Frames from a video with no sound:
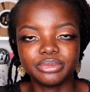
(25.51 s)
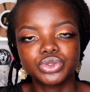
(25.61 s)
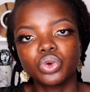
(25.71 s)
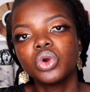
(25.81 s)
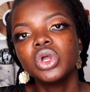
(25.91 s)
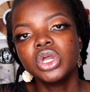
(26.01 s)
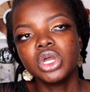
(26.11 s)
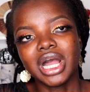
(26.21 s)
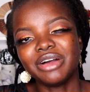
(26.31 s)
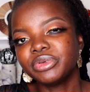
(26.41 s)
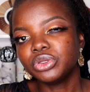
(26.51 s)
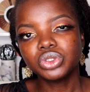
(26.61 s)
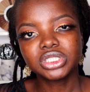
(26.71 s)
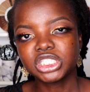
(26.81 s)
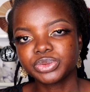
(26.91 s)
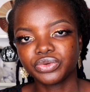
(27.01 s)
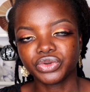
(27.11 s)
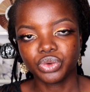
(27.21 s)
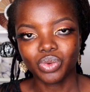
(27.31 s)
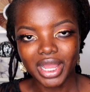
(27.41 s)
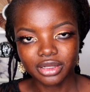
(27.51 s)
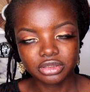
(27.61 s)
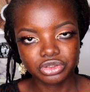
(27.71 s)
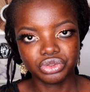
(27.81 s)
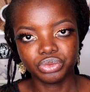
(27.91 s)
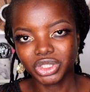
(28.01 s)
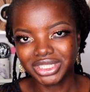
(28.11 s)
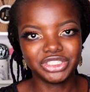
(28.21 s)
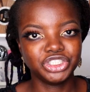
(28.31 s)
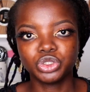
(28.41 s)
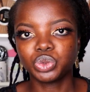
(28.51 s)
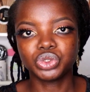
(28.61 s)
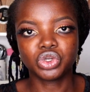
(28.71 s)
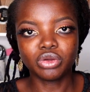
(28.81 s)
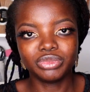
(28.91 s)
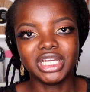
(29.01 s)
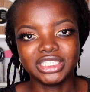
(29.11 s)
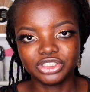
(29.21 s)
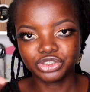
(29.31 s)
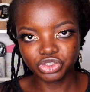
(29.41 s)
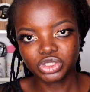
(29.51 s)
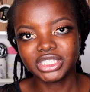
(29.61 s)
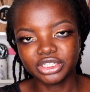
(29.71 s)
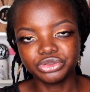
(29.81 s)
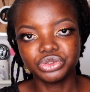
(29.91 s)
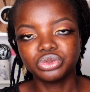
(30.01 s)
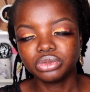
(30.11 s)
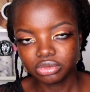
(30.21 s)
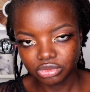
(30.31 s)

So I've been using this product for a while, because I just want to come here and just tell you,